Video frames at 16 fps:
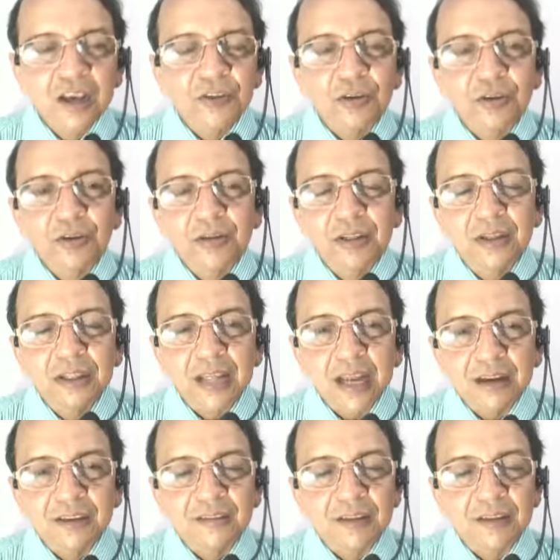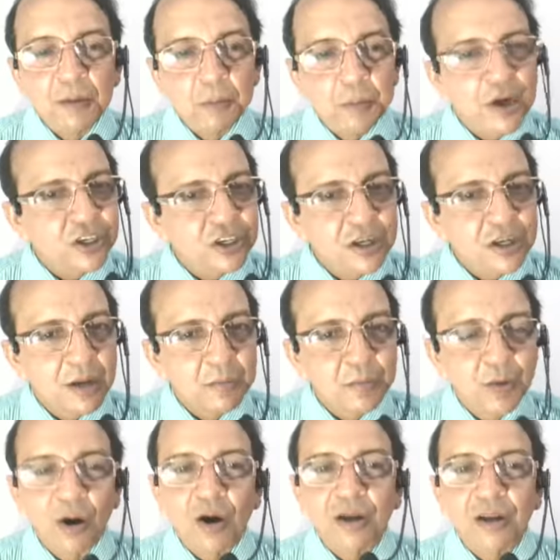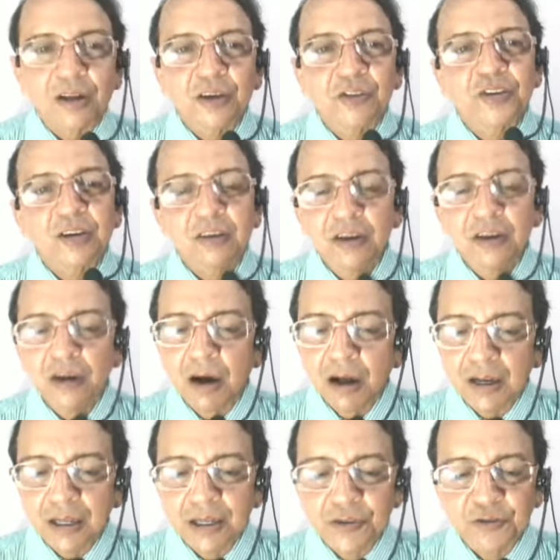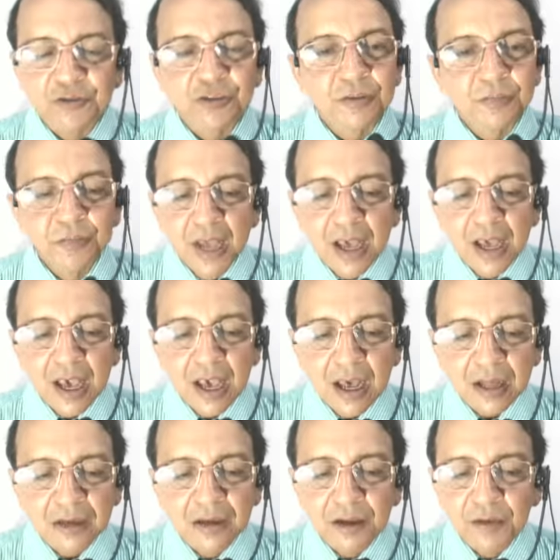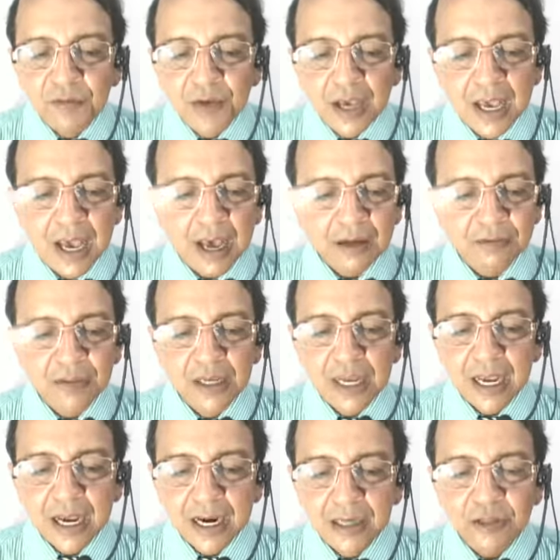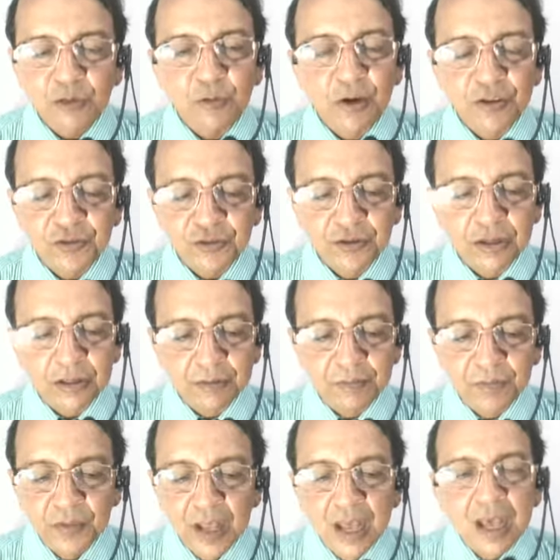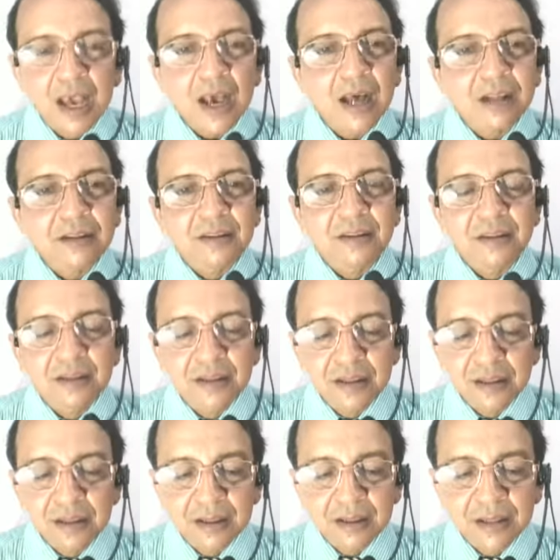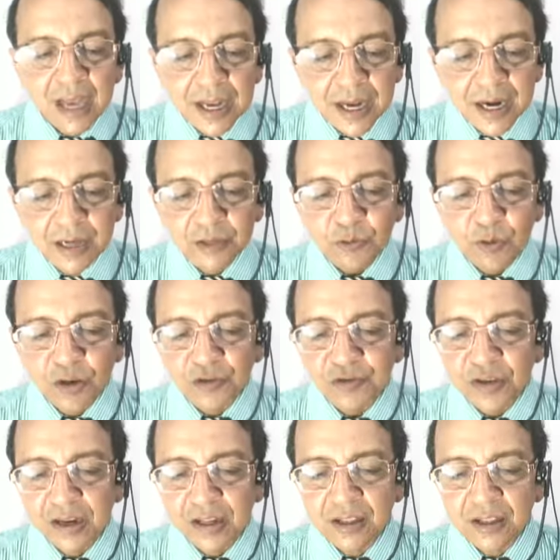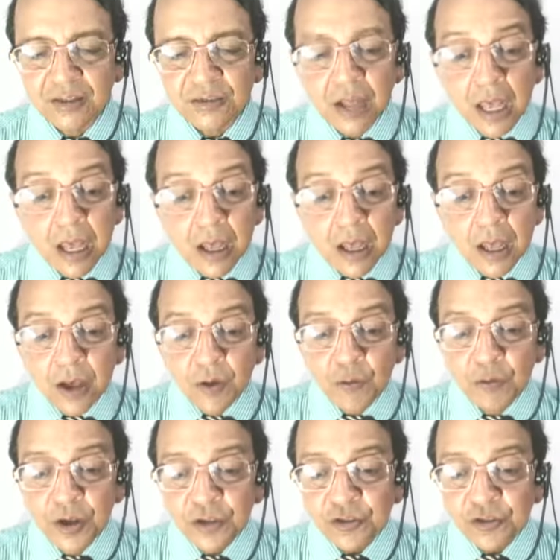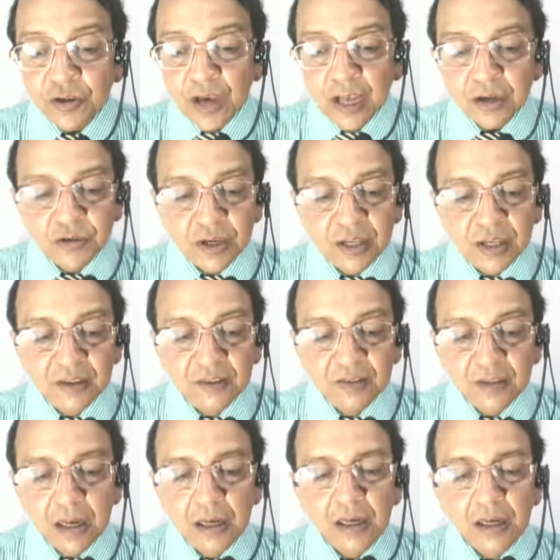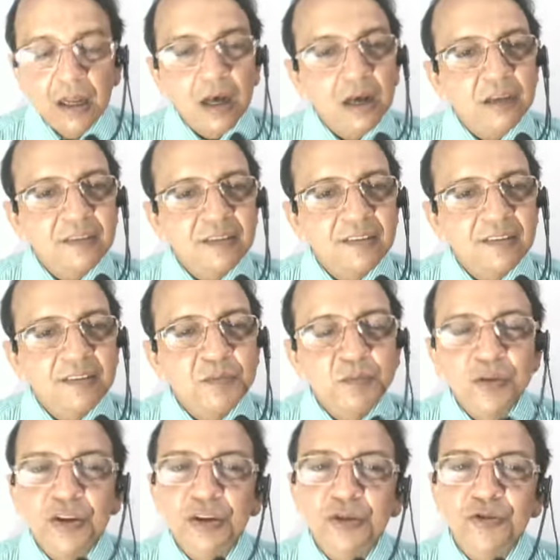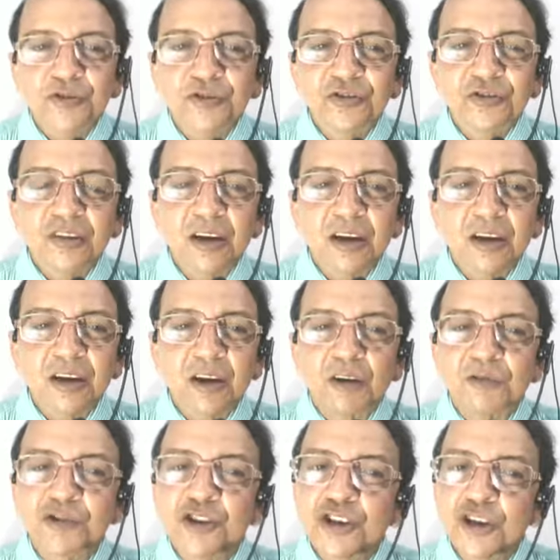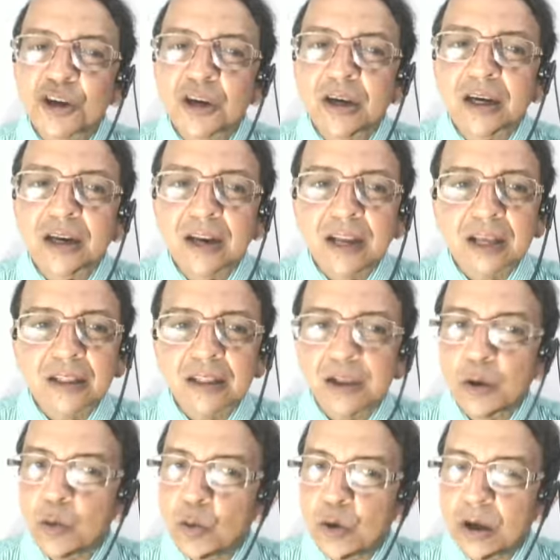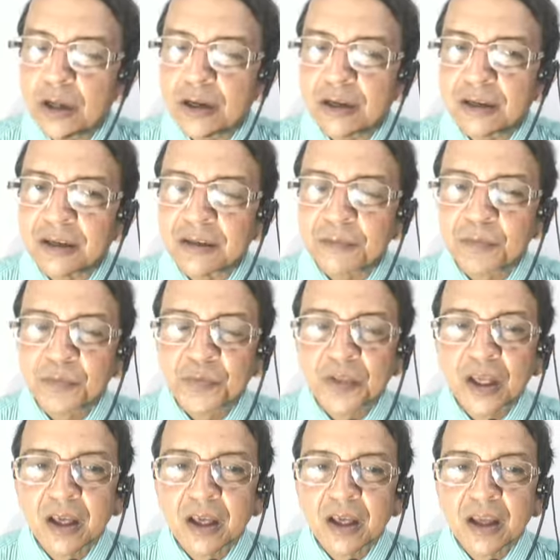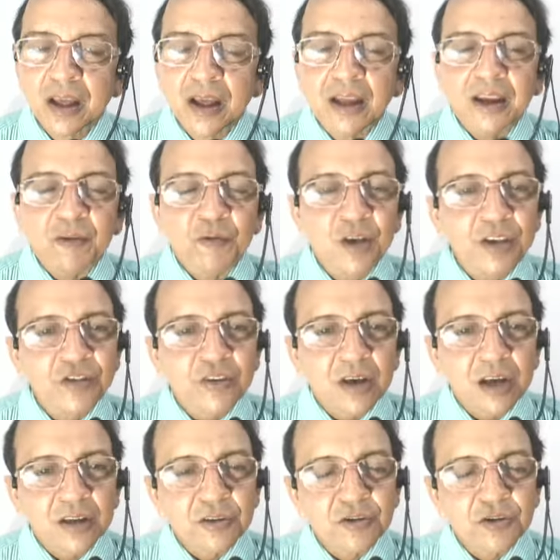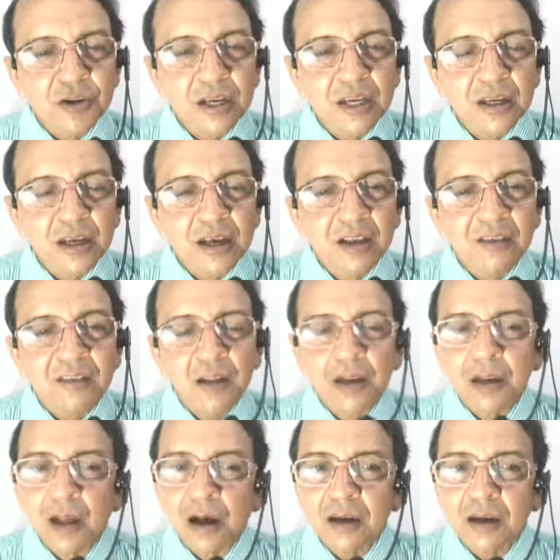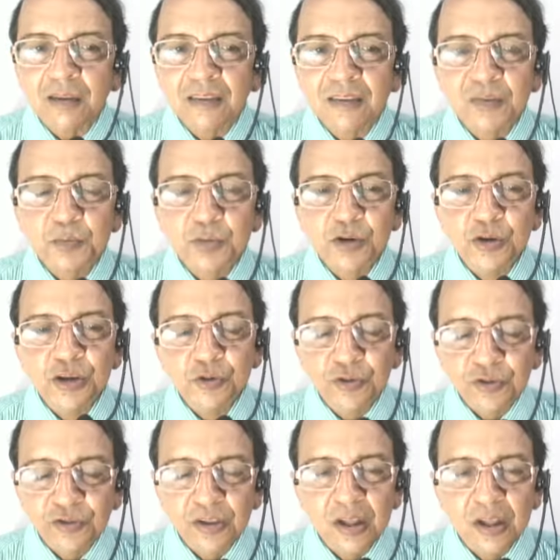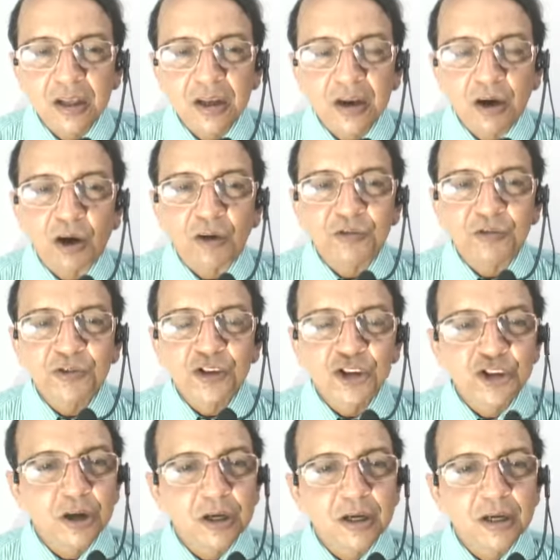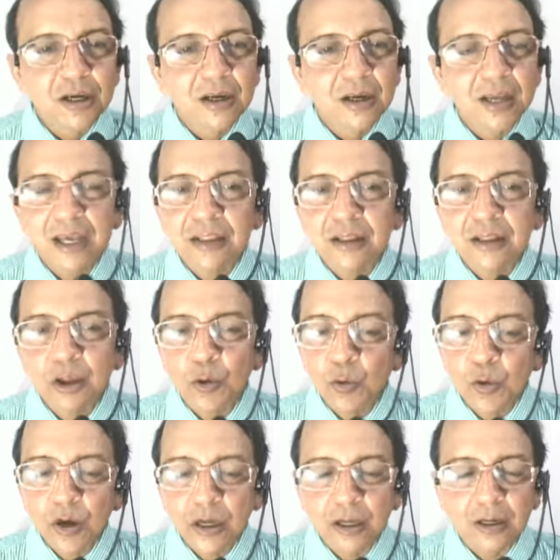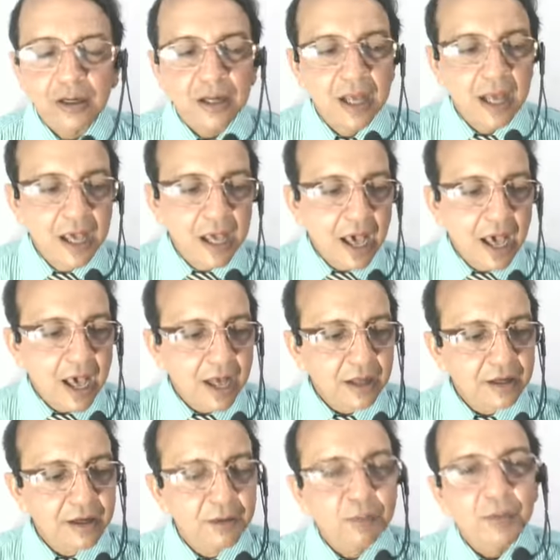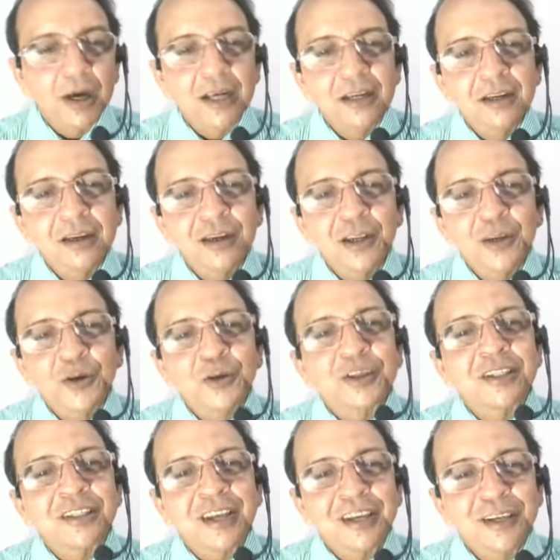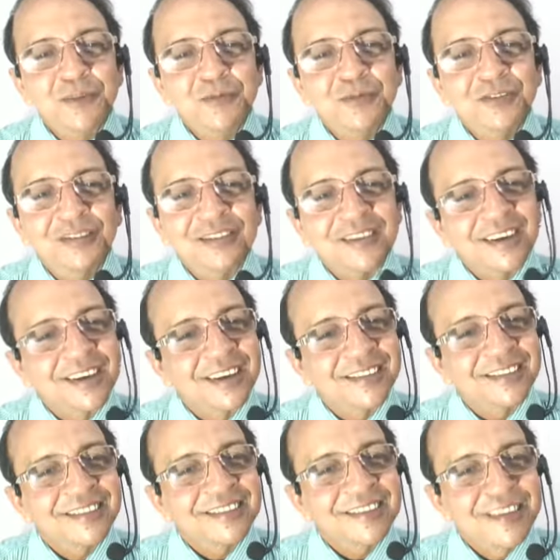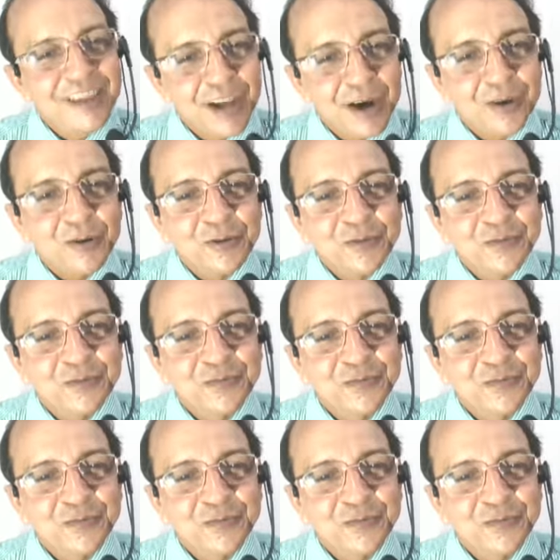So that is a brush up on your general knowledge. And we have the 8th question, and the 8th question is, which country is the largest producer of sugar in the world? Which country is the largest producer of sugar in the world? And my dear, your time starts now.